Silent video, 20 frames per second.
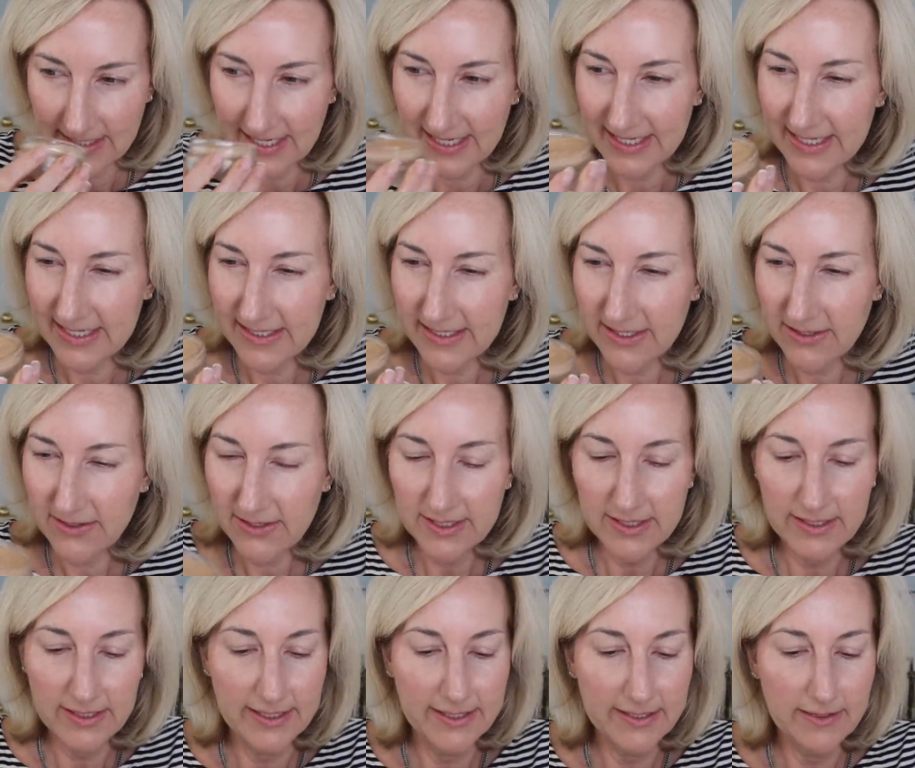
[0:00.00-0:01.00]
I guess there's a
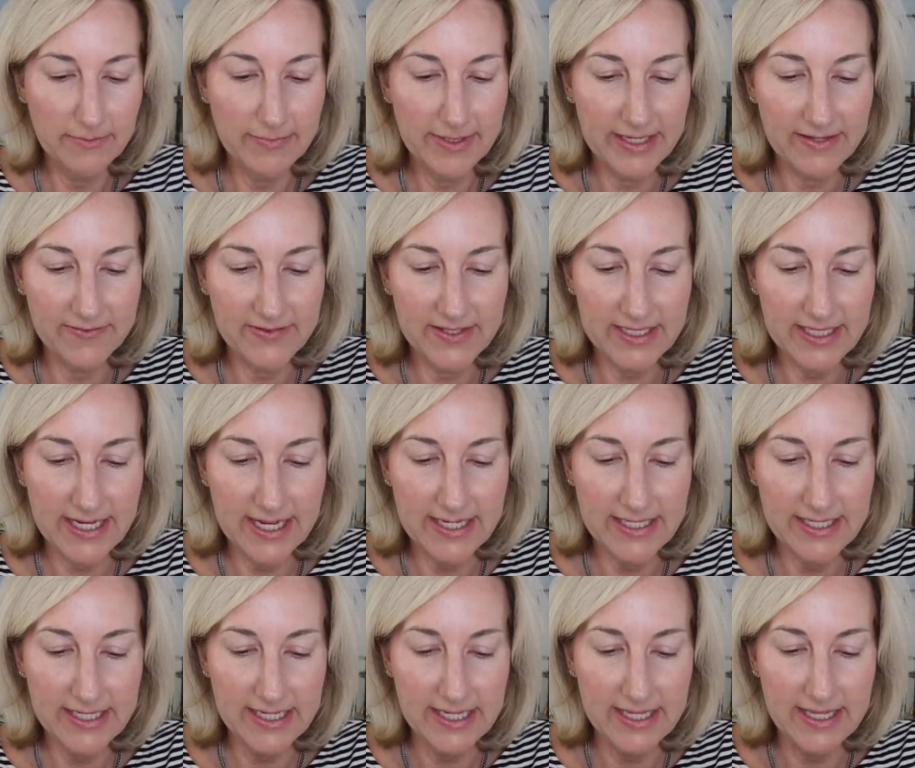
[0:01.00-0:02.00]
little bit of
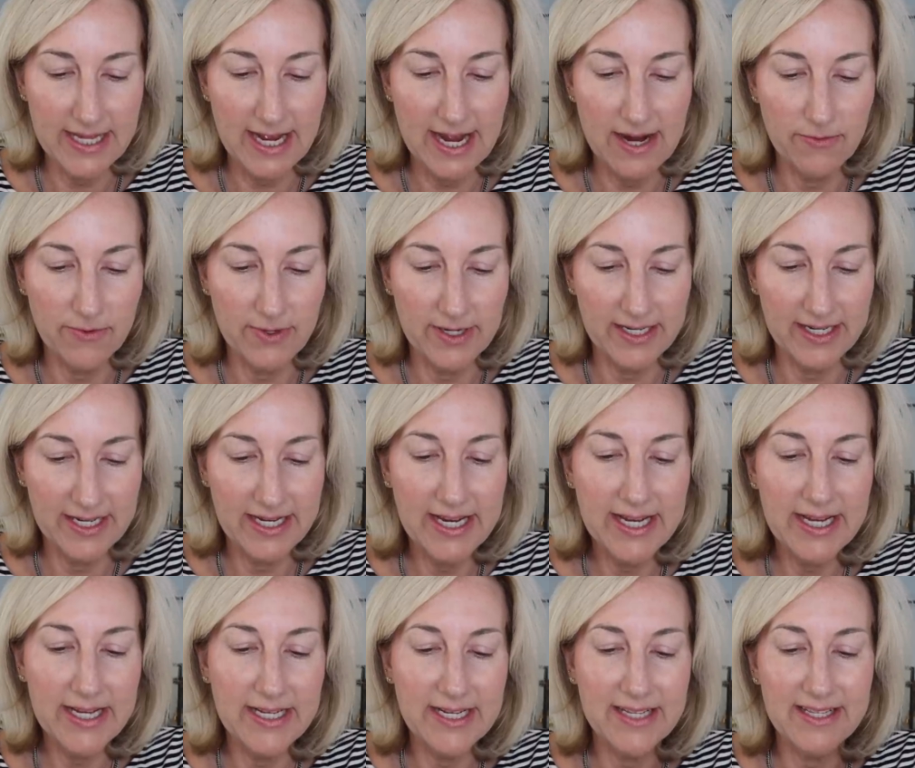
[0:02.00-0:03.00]
scent in that one.
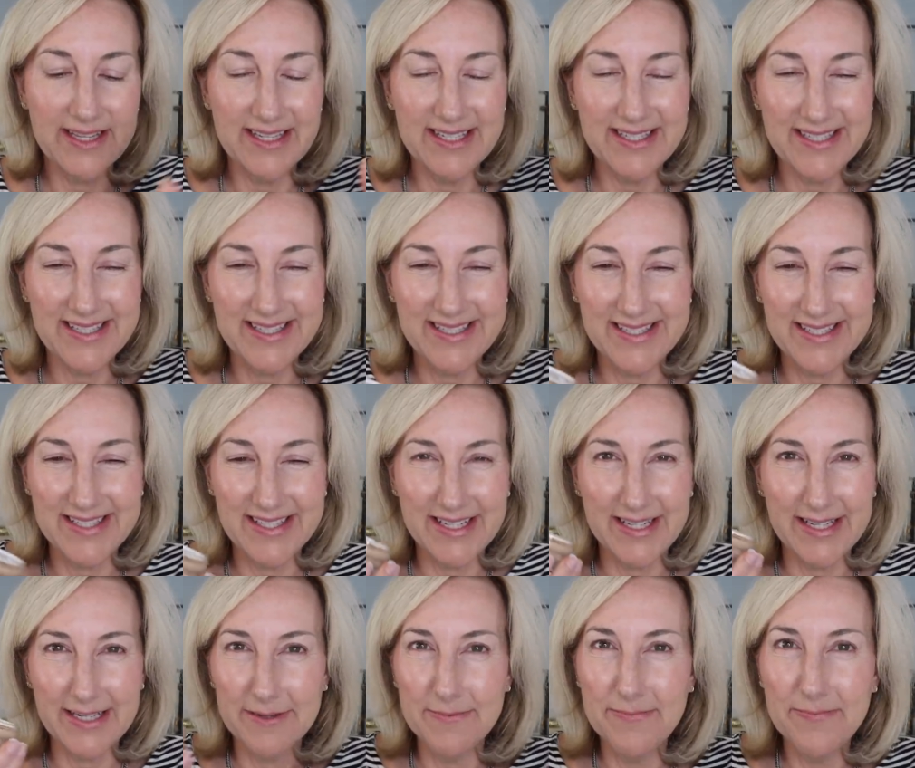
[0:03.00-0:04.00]
Again, this is
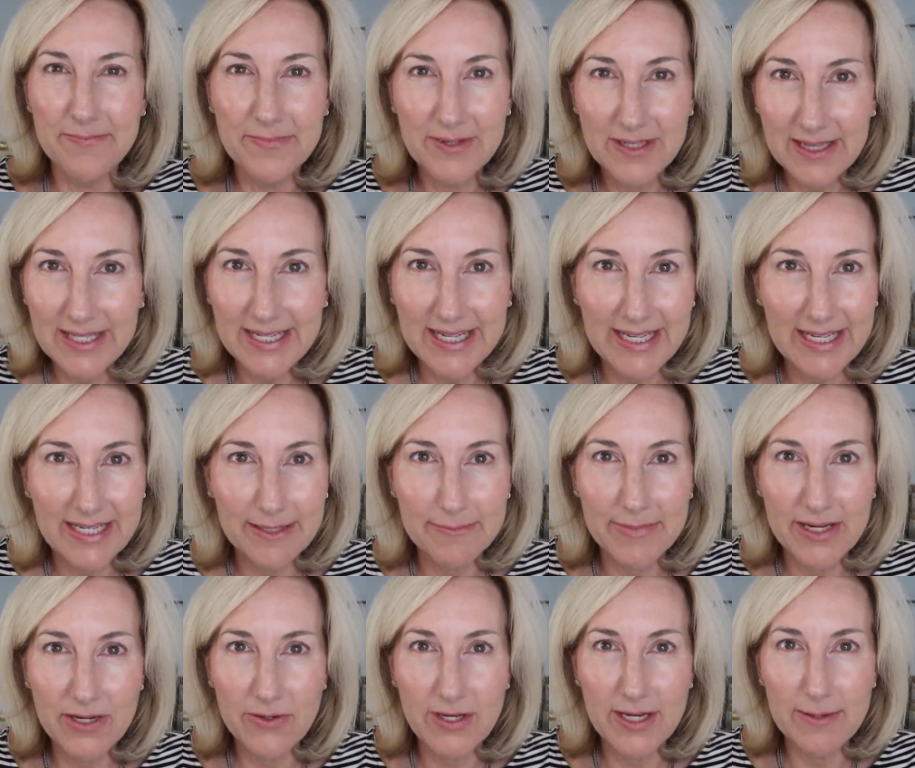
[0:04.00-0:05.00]
like clean
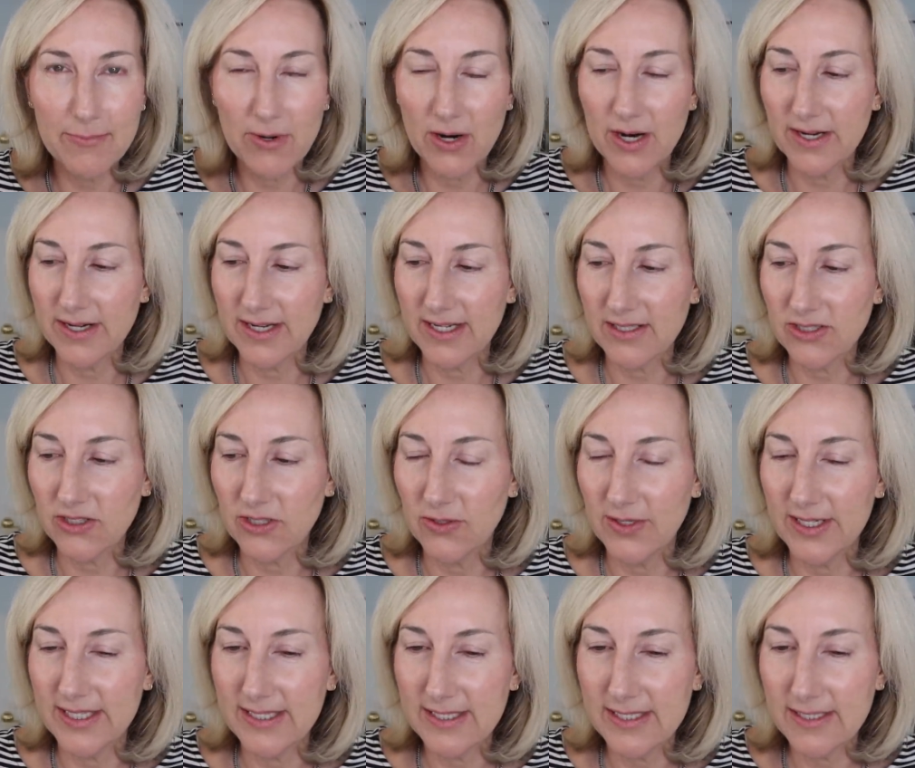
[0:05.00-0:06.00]
beauty product, so
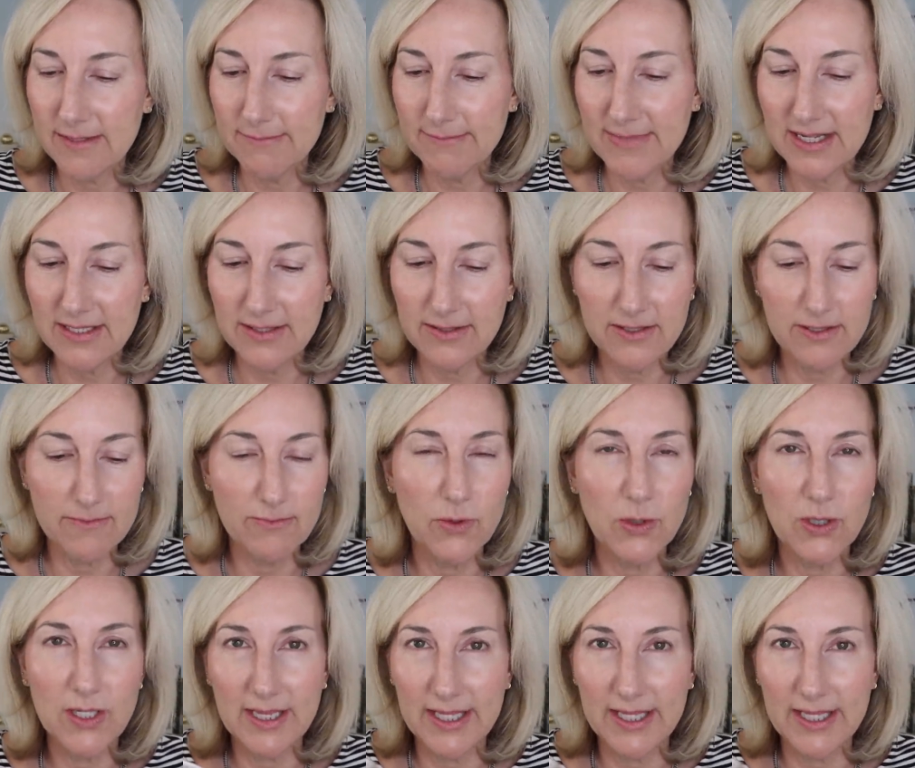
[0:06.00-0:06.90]
it smells more